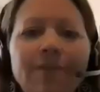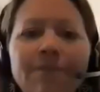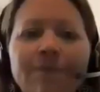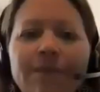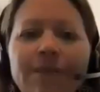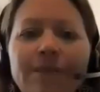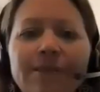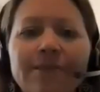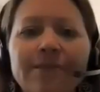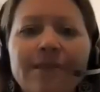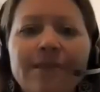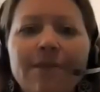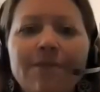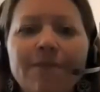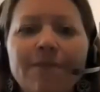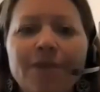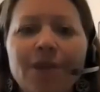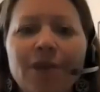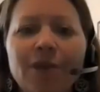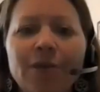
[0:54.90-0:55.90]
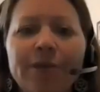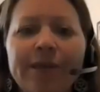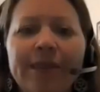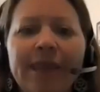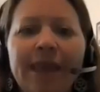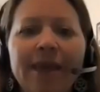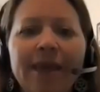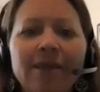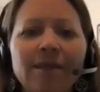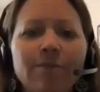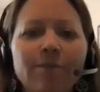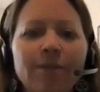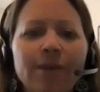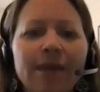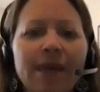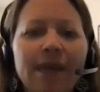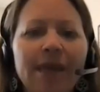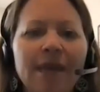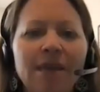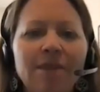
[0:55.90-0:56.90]
it feels safe for you, I'd like to
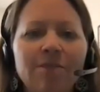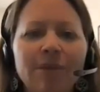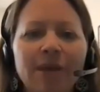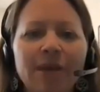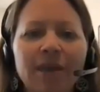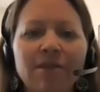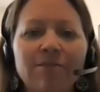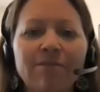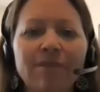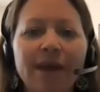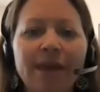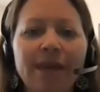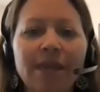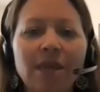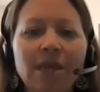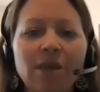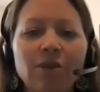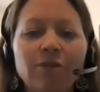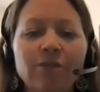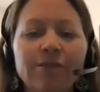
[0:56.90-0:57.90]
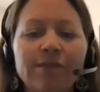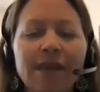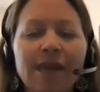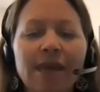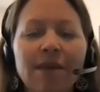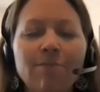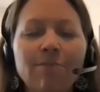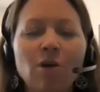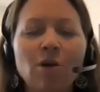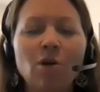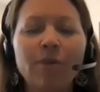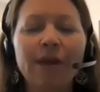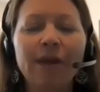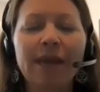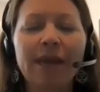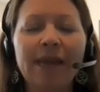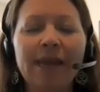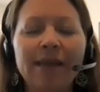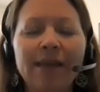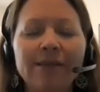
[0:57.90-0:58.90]
begin by inviting you to take a moment
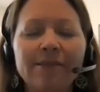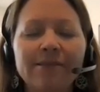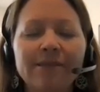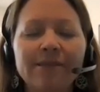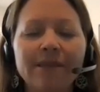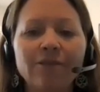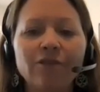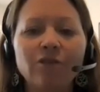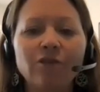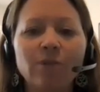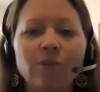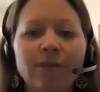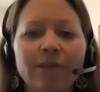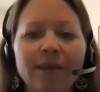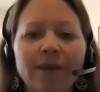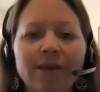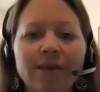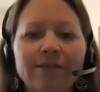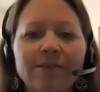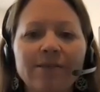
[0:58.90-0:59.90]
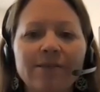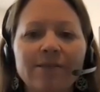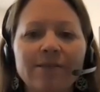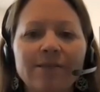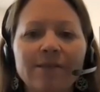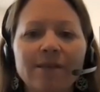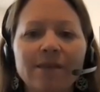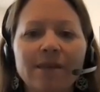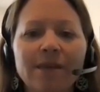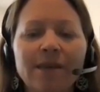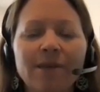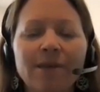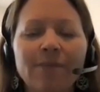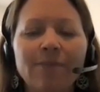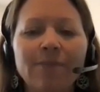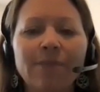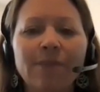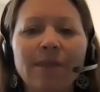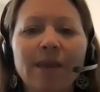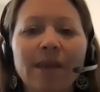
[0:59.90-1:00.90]
and get centered with us.
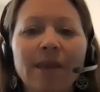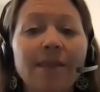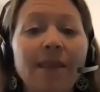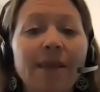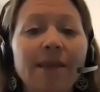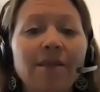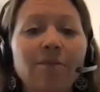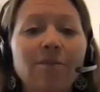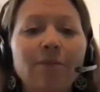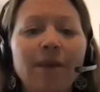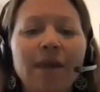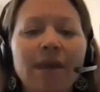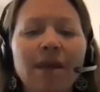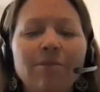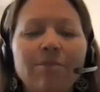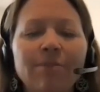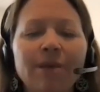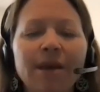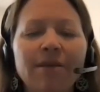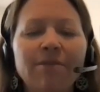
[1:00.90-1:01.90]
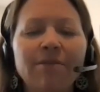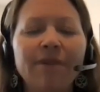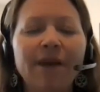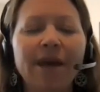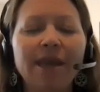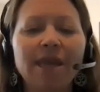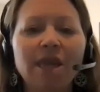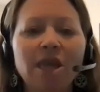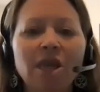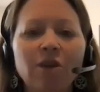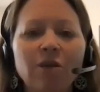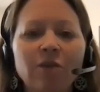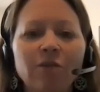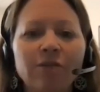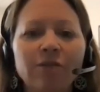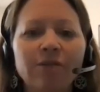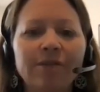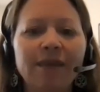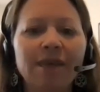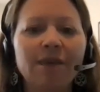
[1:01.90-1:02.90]
I'd like to begin by inviting you
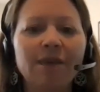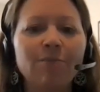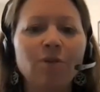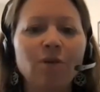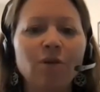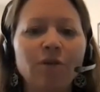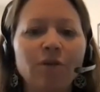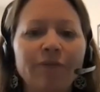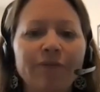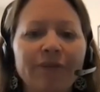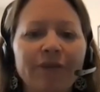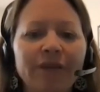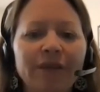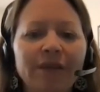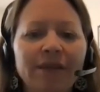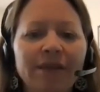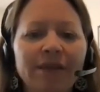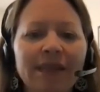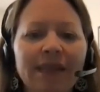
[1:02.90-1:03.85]
to take a beautiful